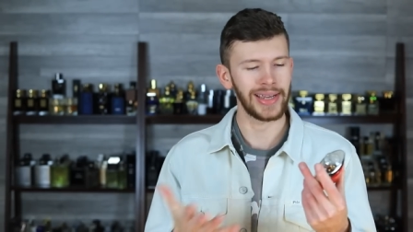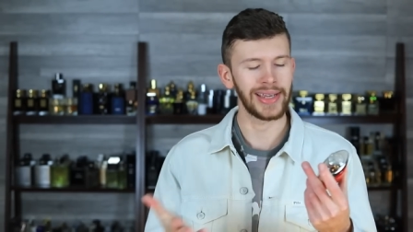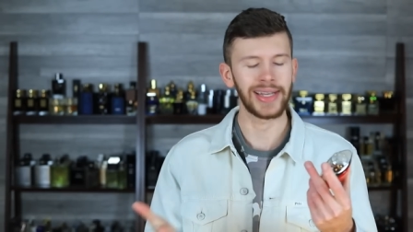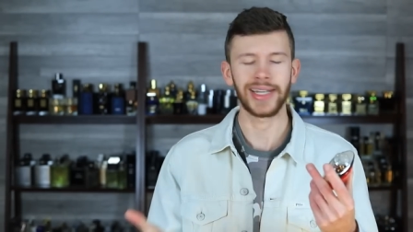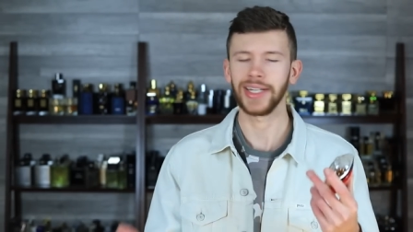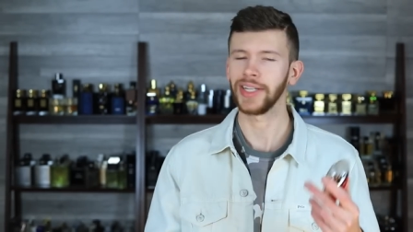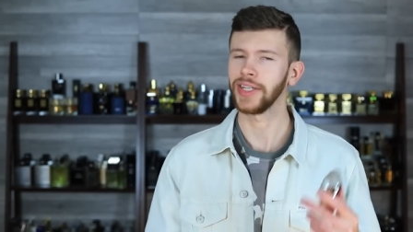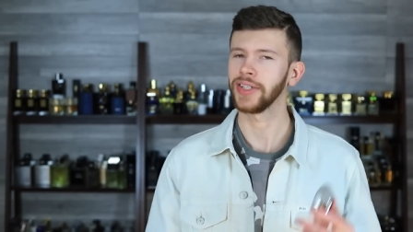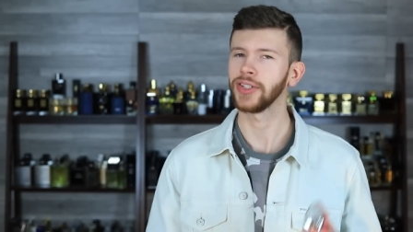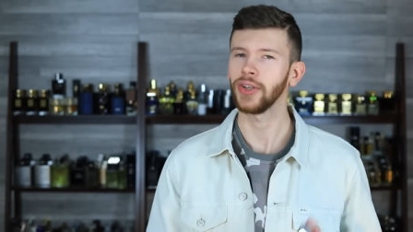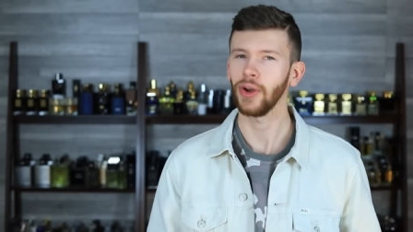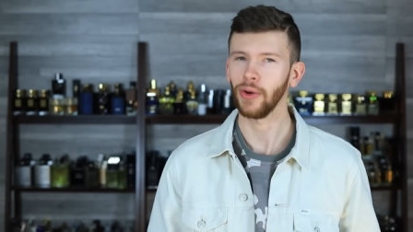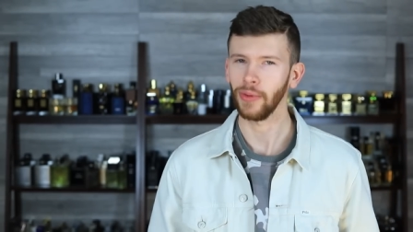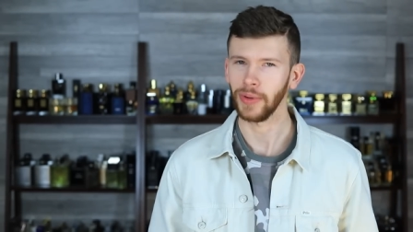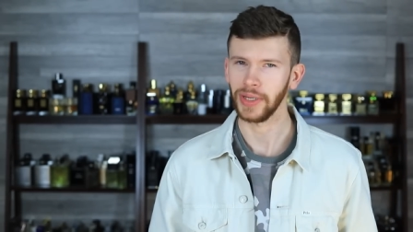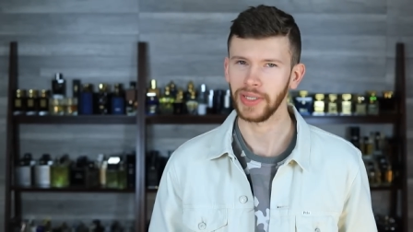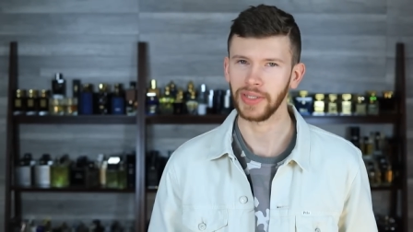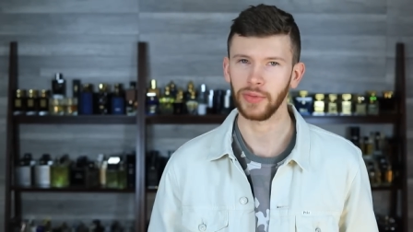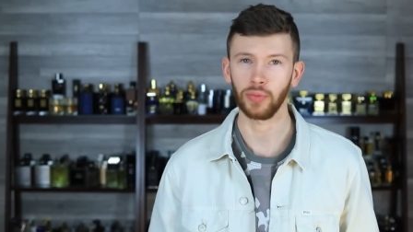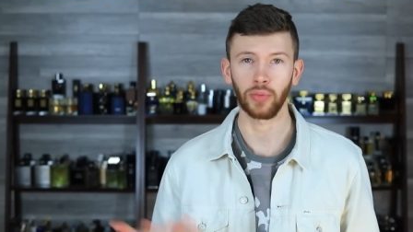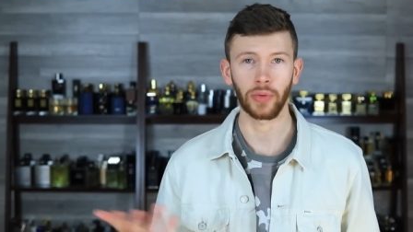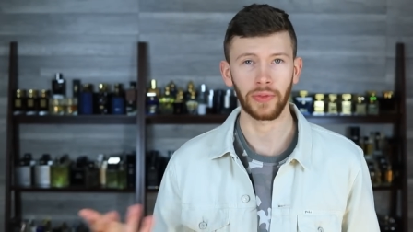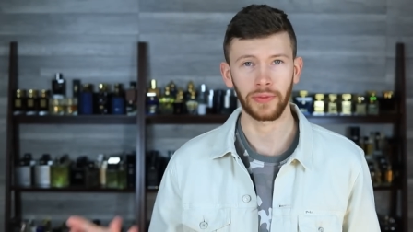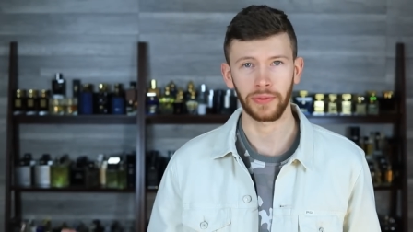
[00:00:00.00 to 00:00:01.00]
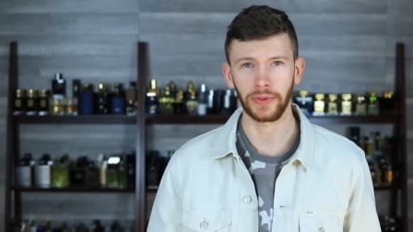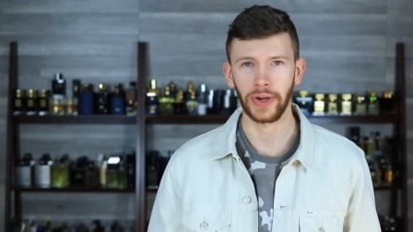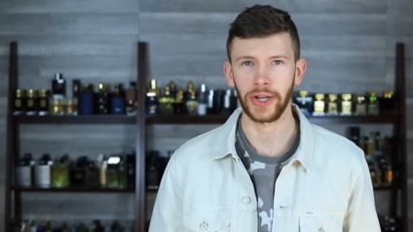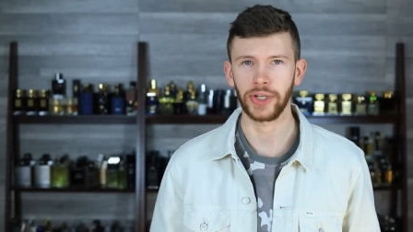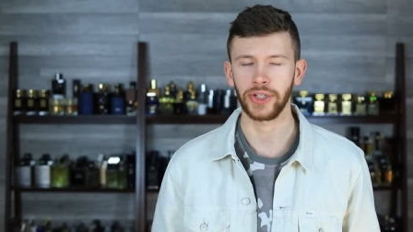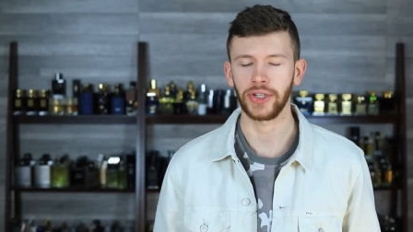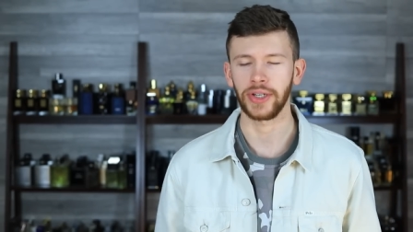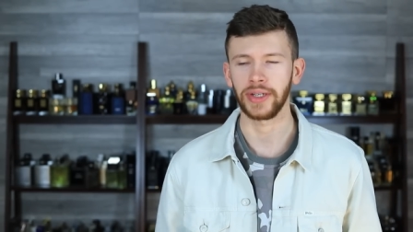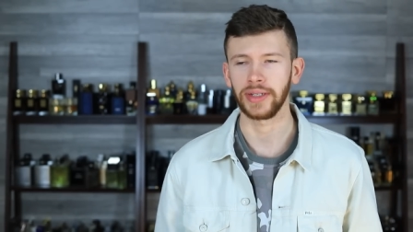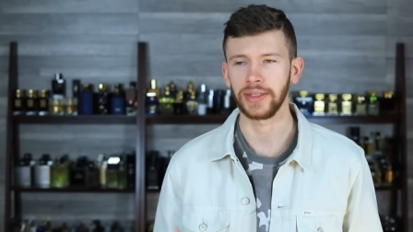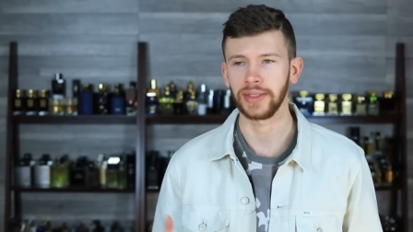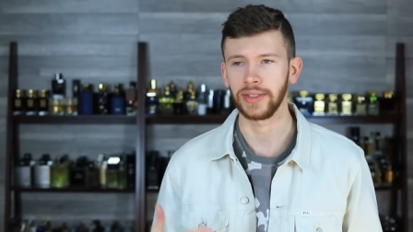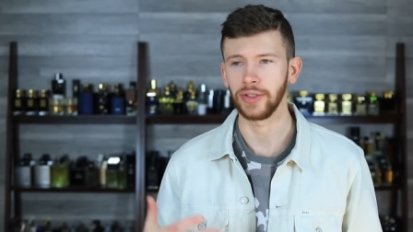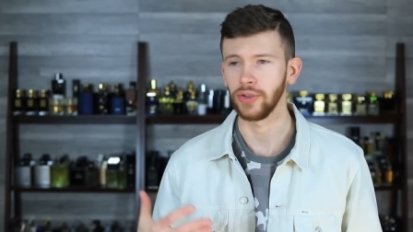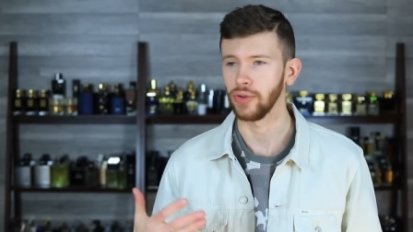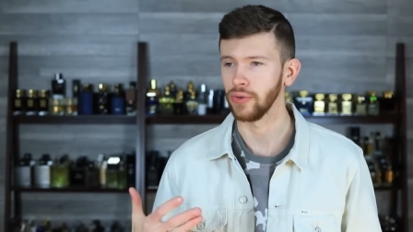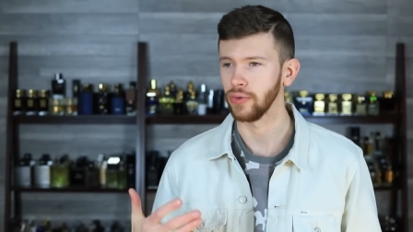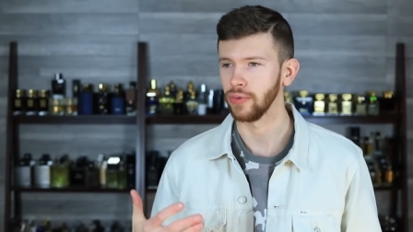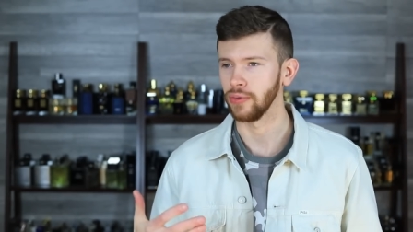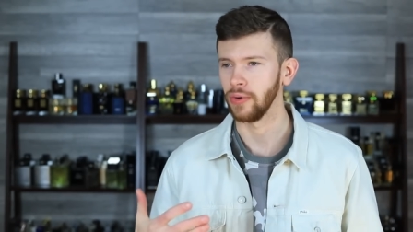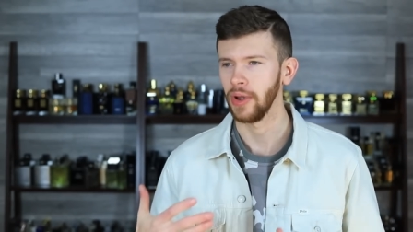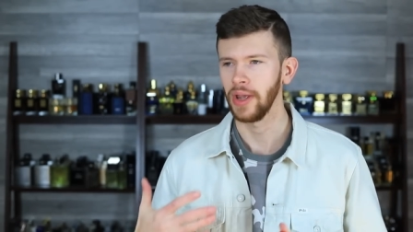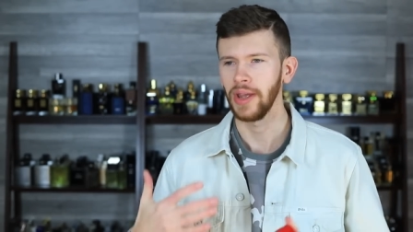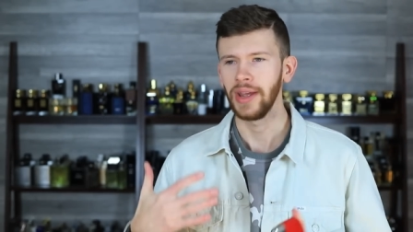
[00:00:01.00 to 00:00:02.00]
it is always refreshing
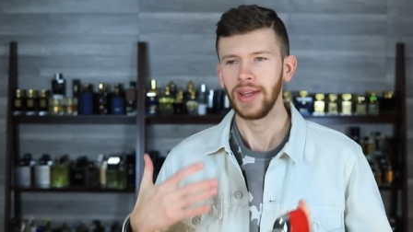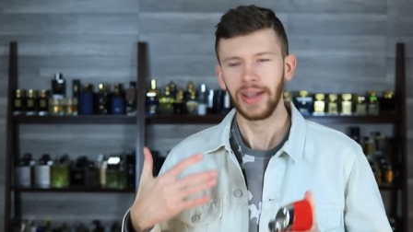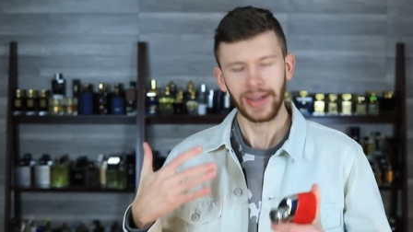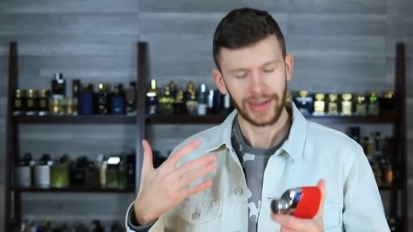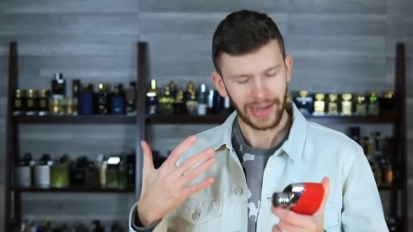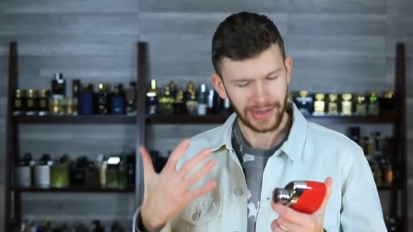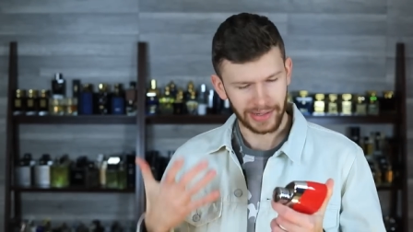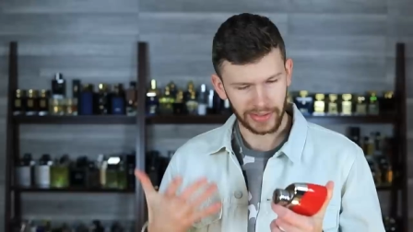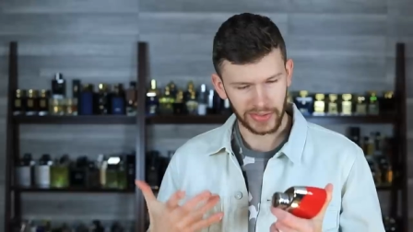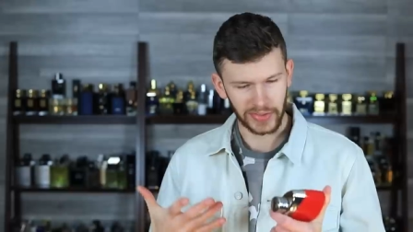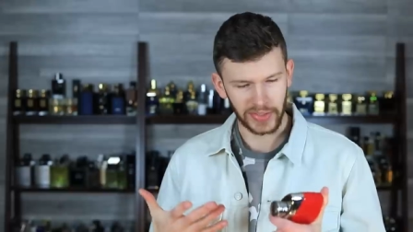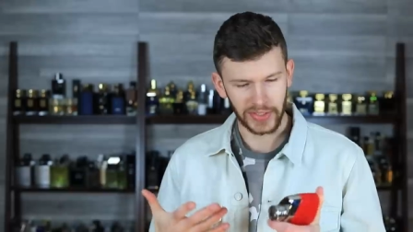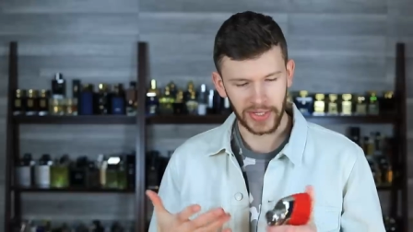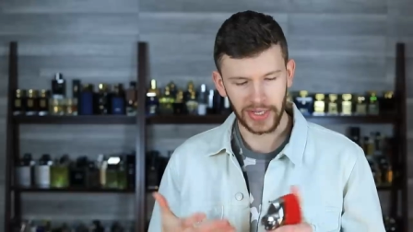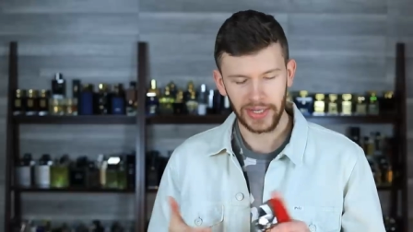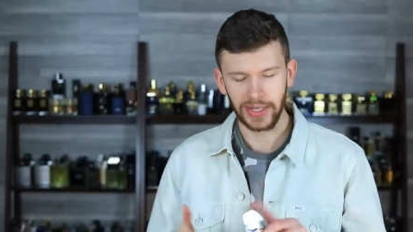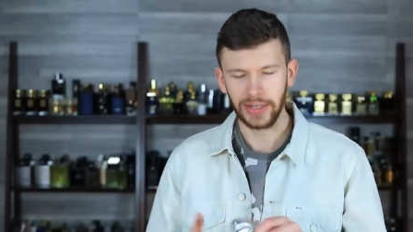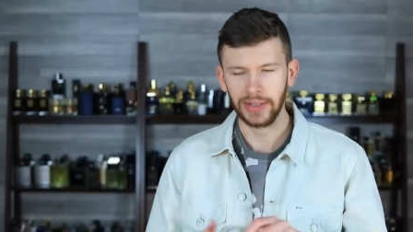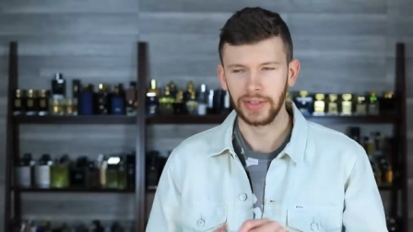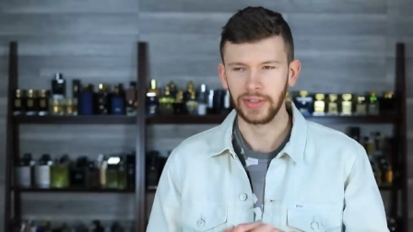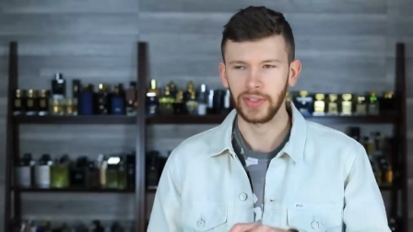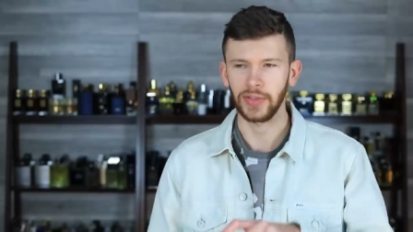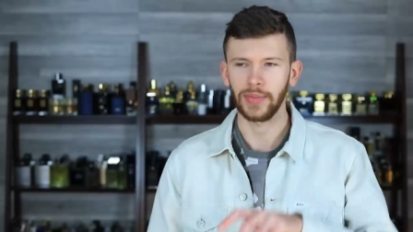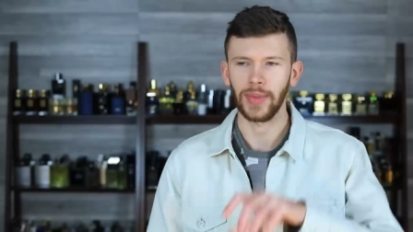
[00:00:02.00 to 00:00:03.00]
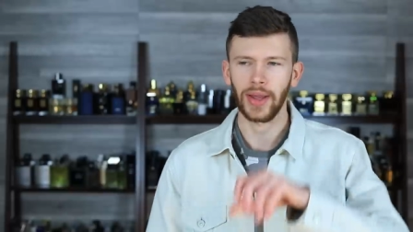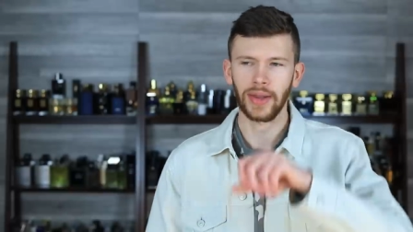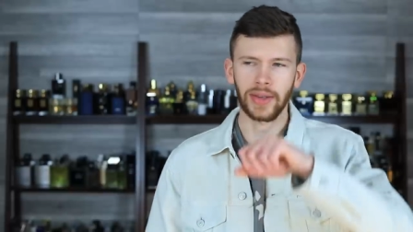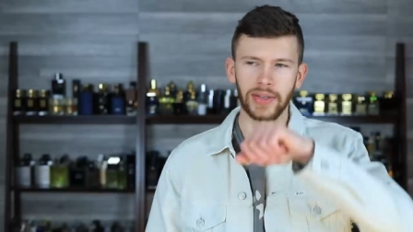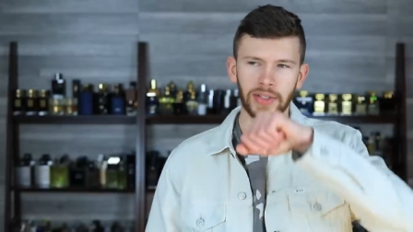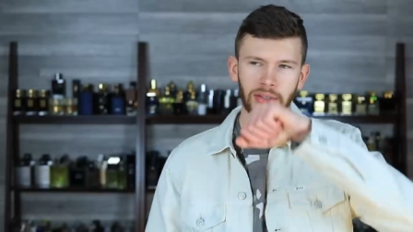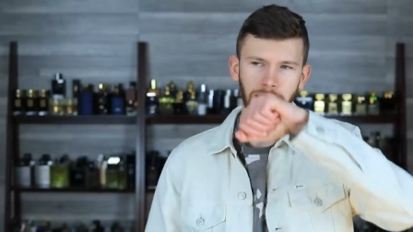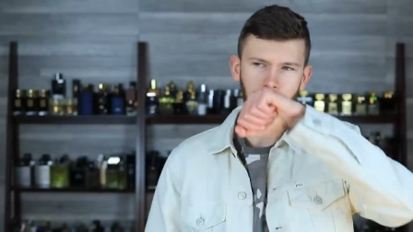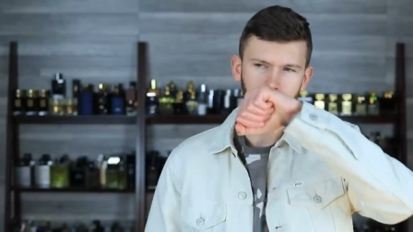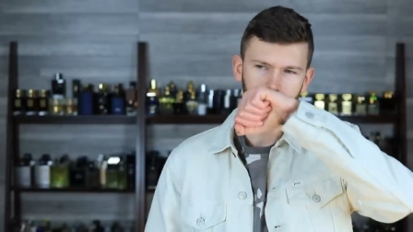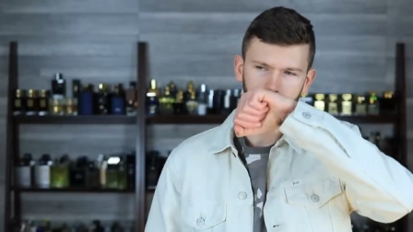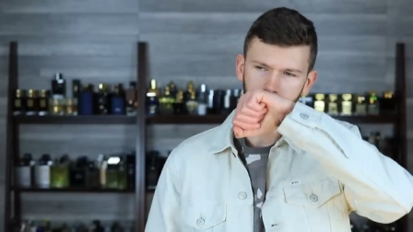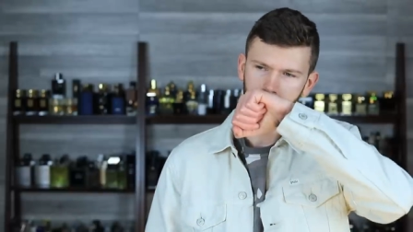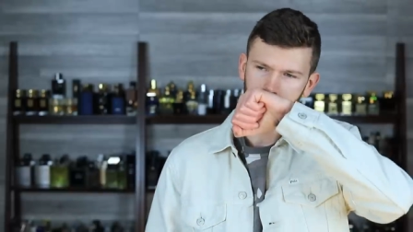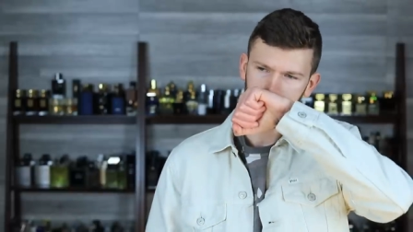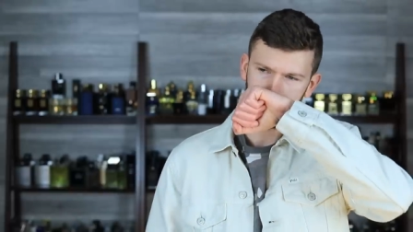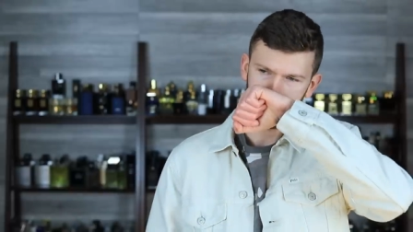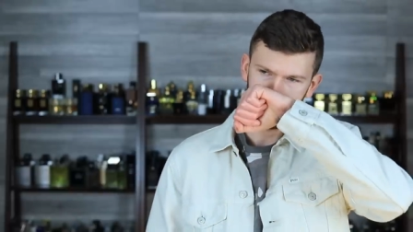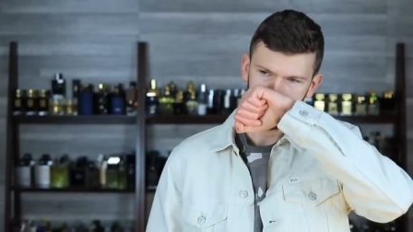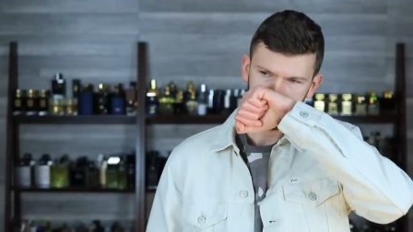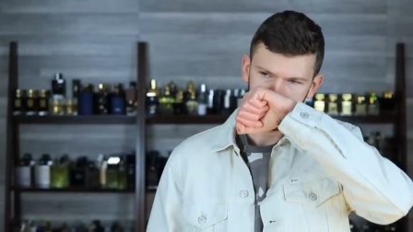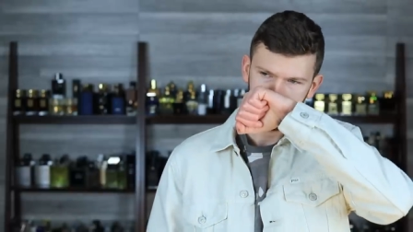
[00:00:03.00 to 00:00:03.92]
to kind of see and smell this and be like,